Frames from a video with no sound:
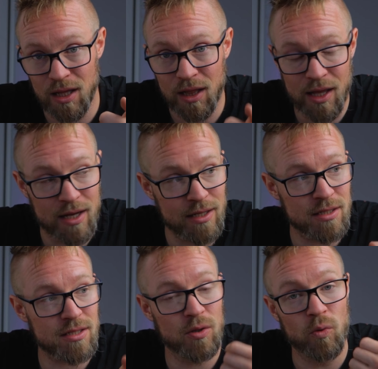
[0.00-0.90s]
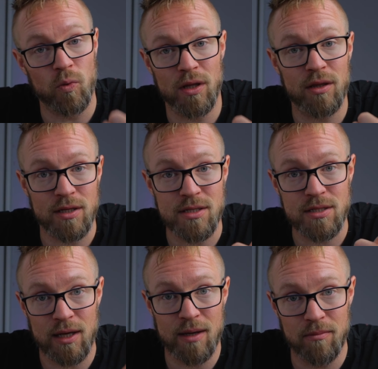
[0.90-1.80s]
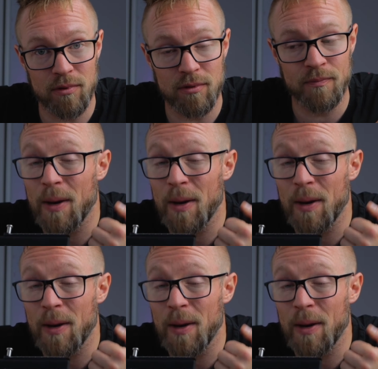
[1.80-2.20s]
lens with this gimbal.